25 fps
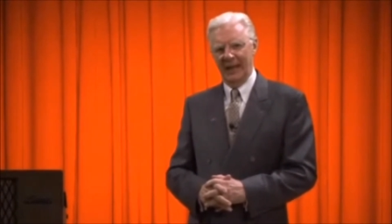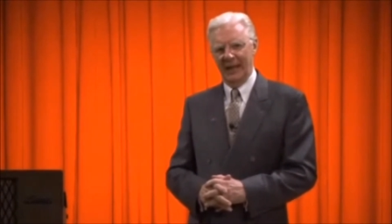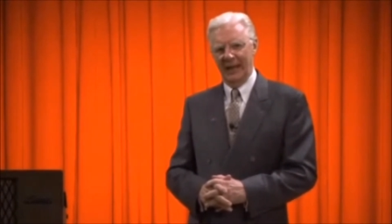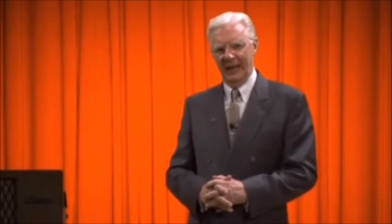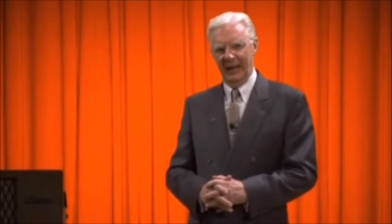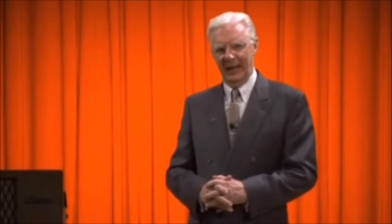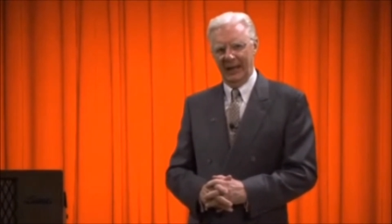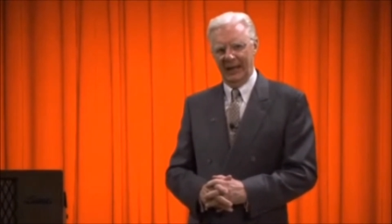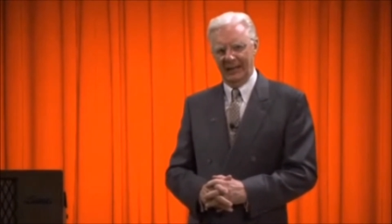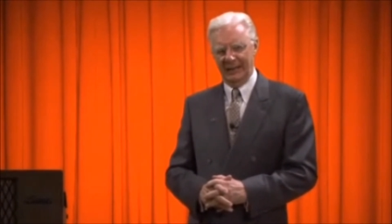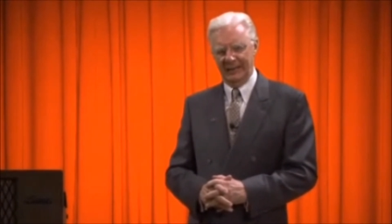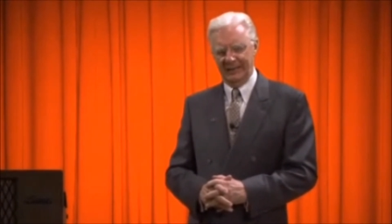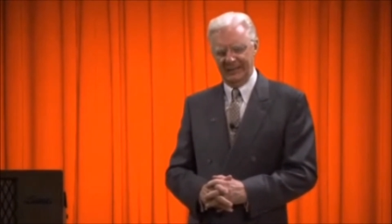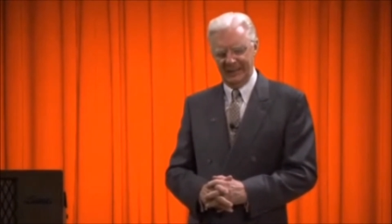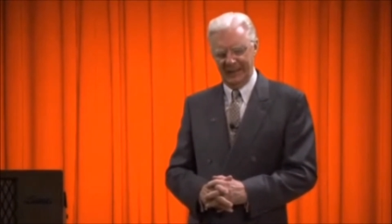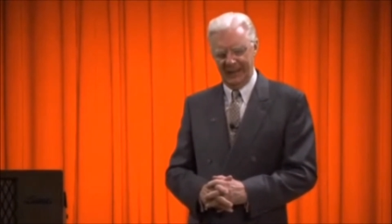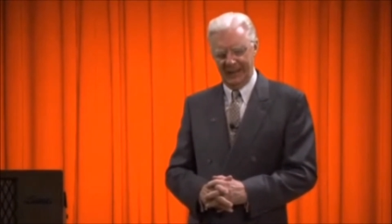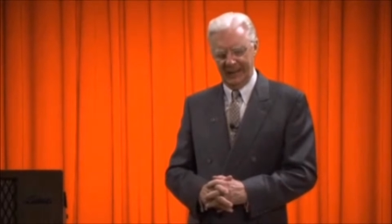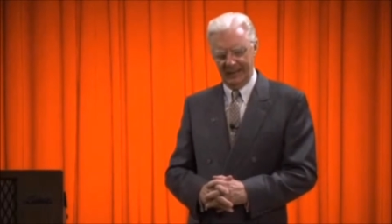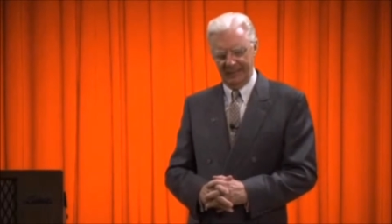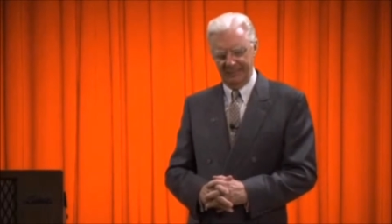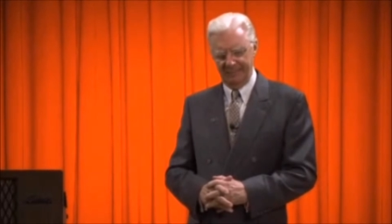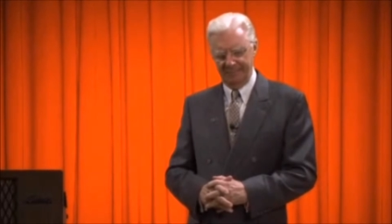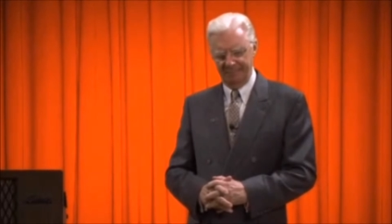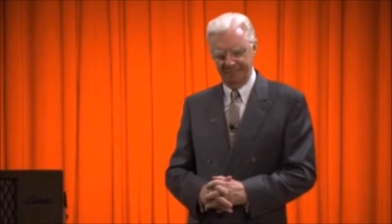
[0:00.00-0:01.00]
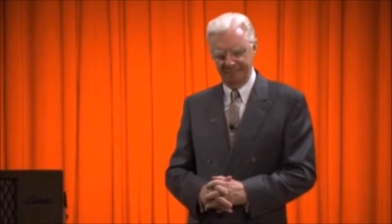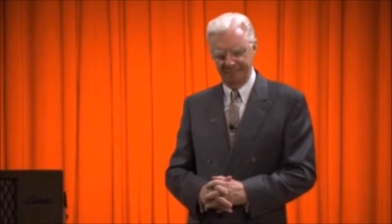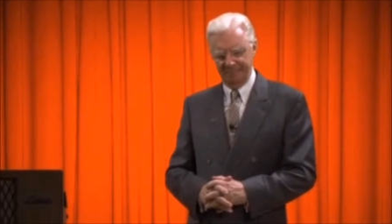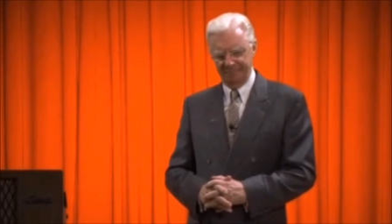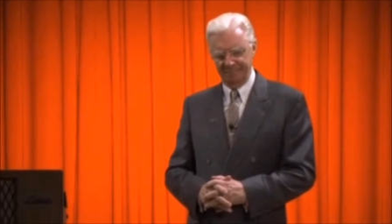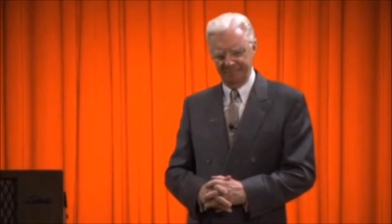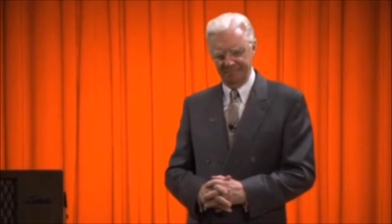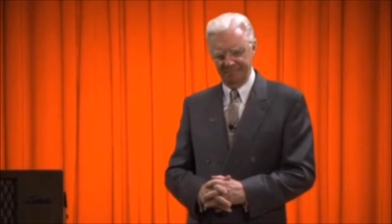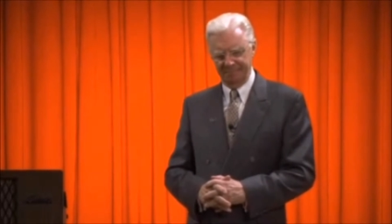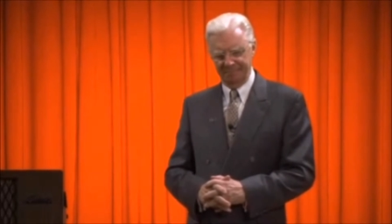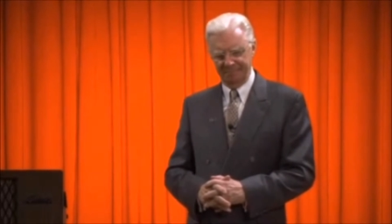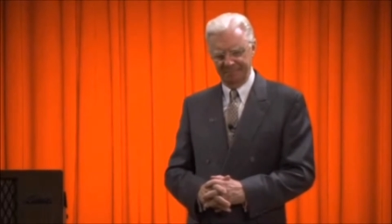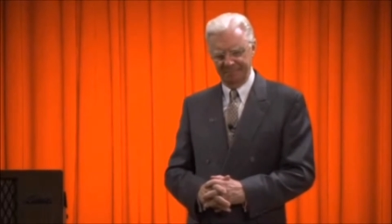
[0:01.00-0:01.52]
And um,
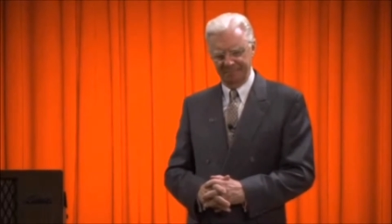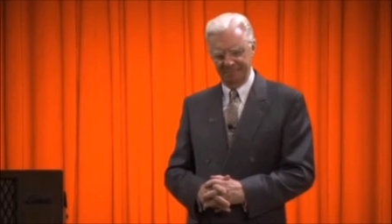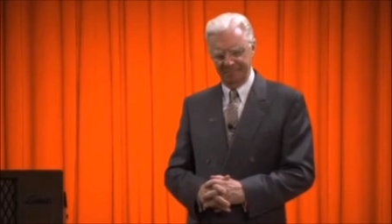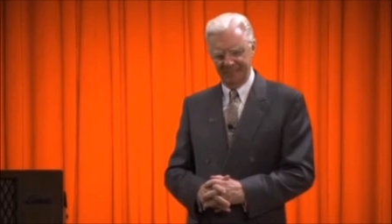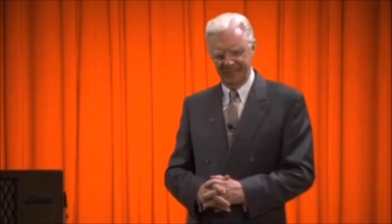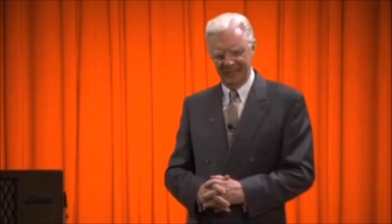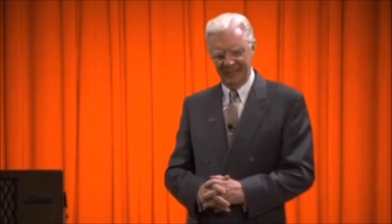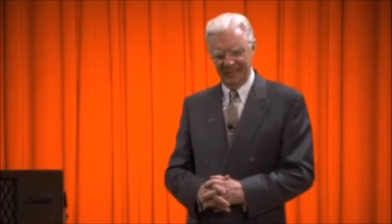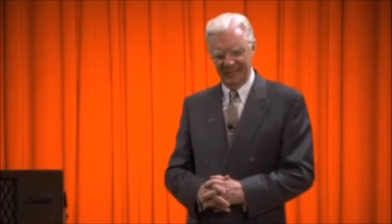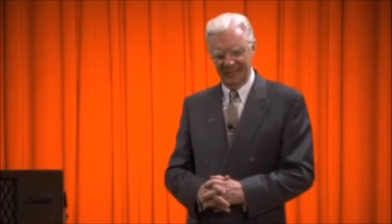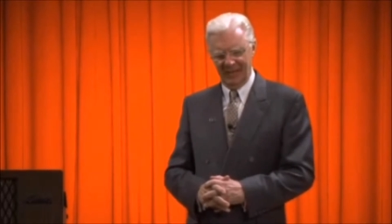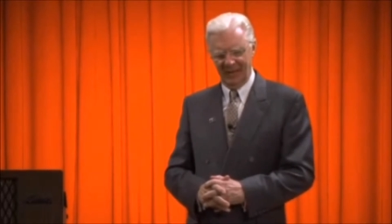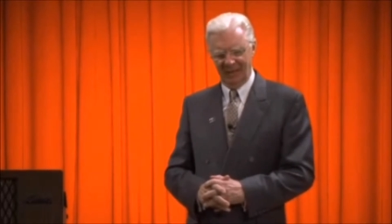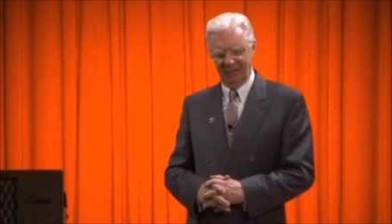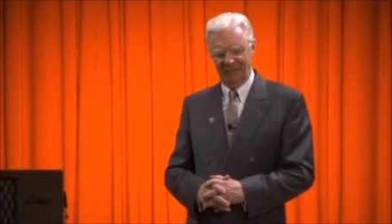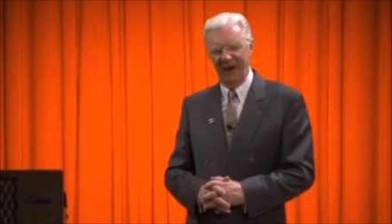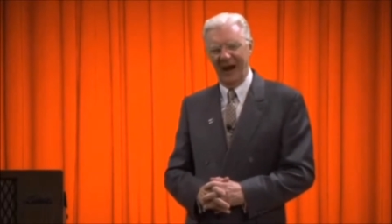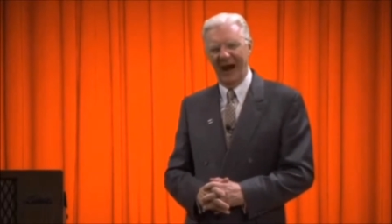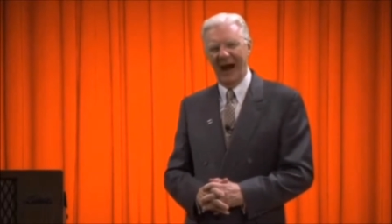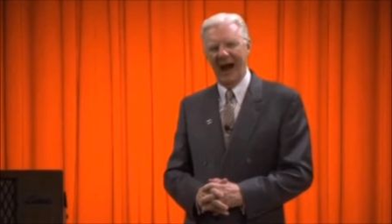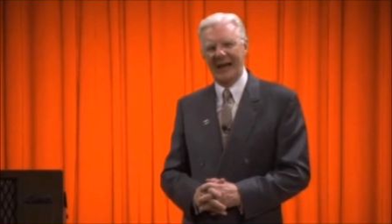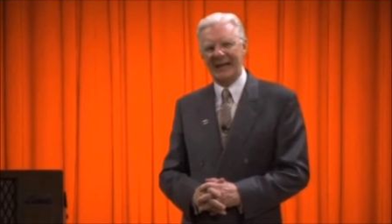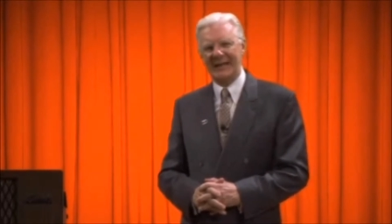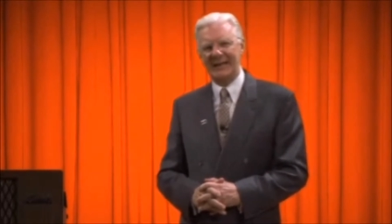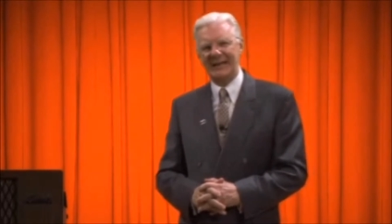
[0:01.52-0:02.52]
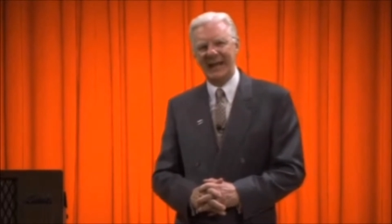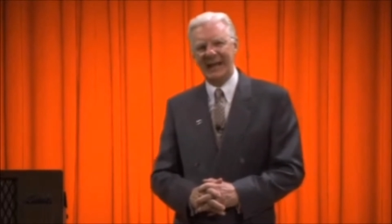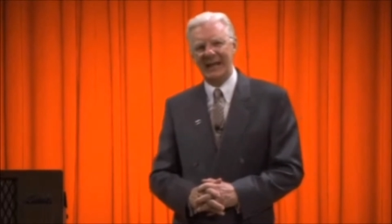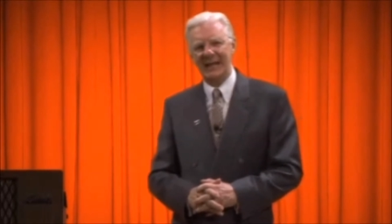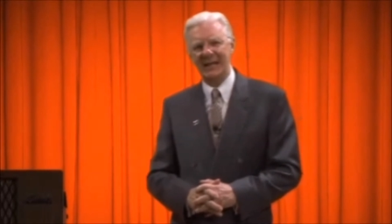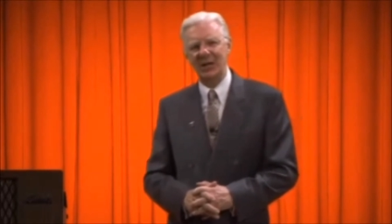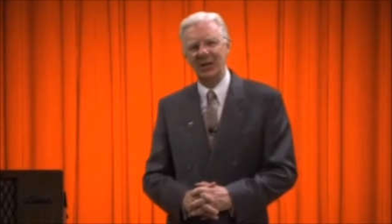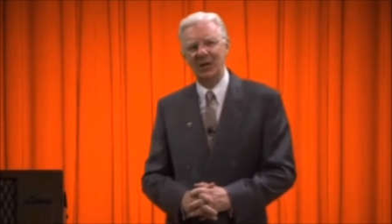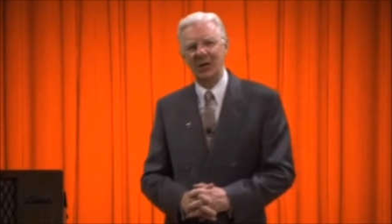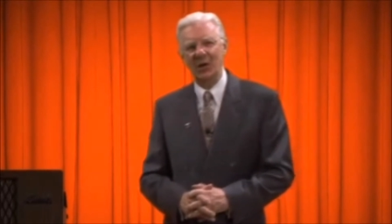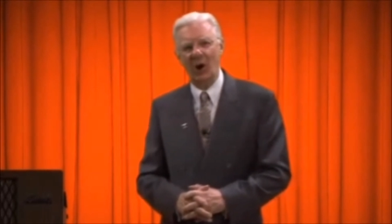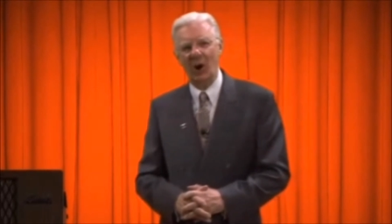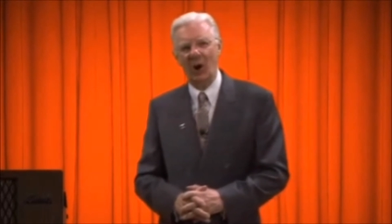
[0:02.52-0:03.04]
if I
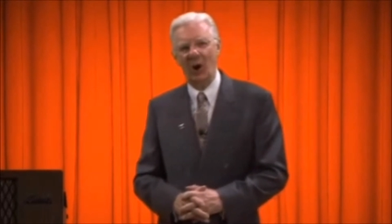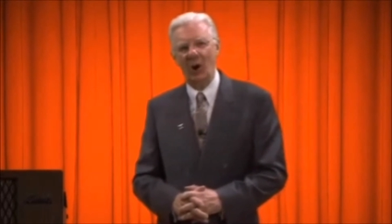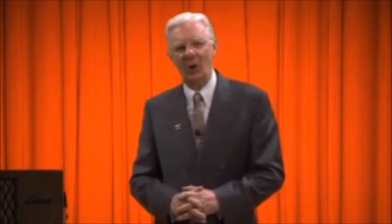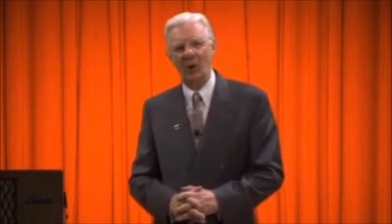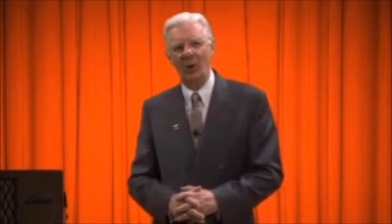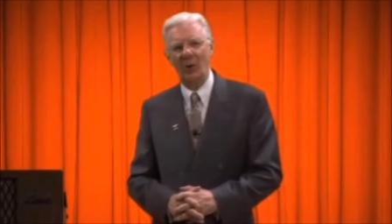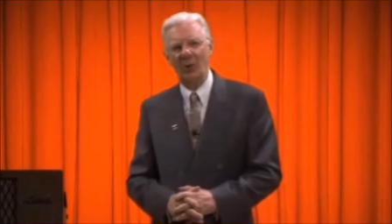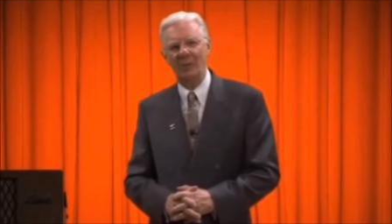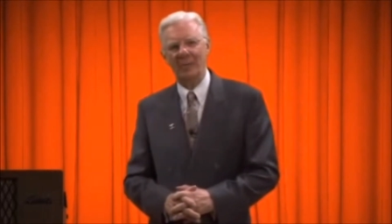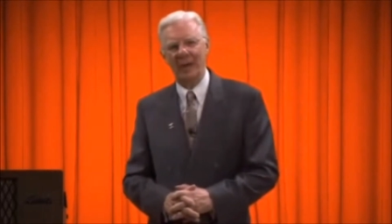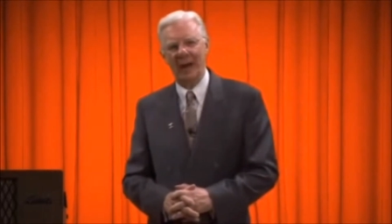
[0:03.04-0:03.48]
didn't go,